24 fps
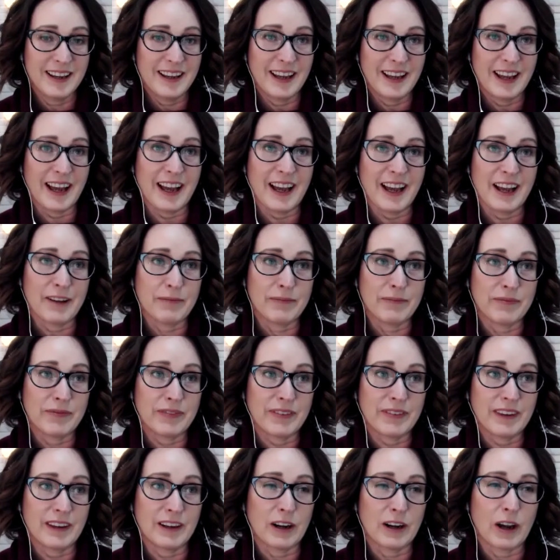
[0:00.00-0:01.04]

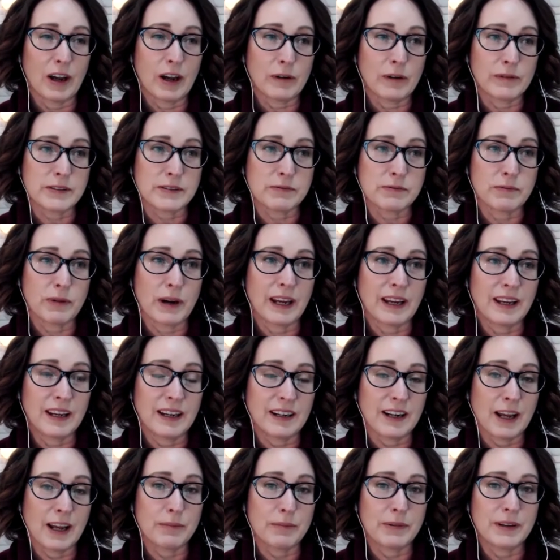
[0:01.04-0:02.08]
you know, I was
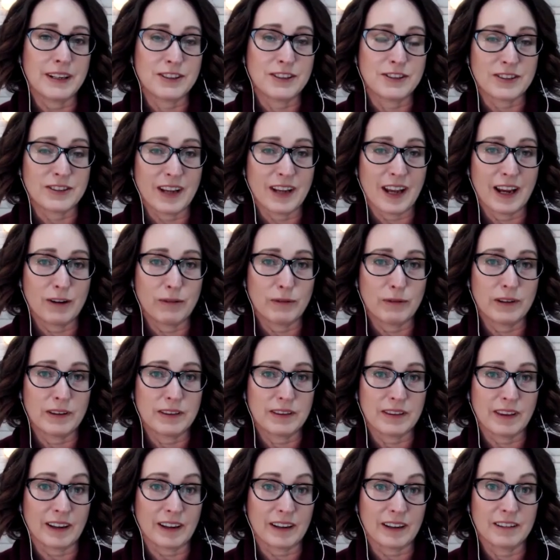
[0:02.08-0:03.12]
waking up each day with
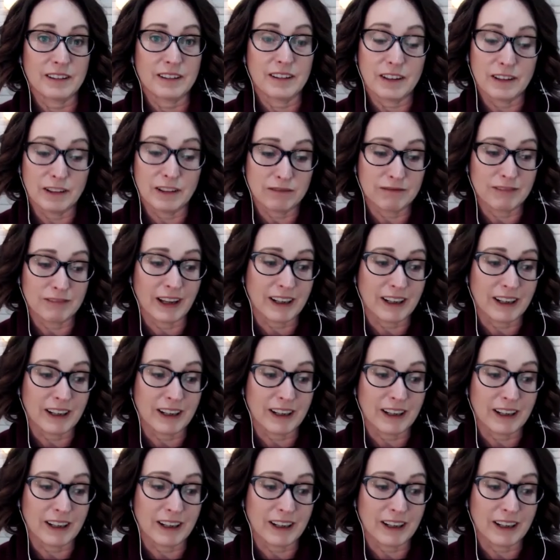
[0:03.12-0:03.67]
like a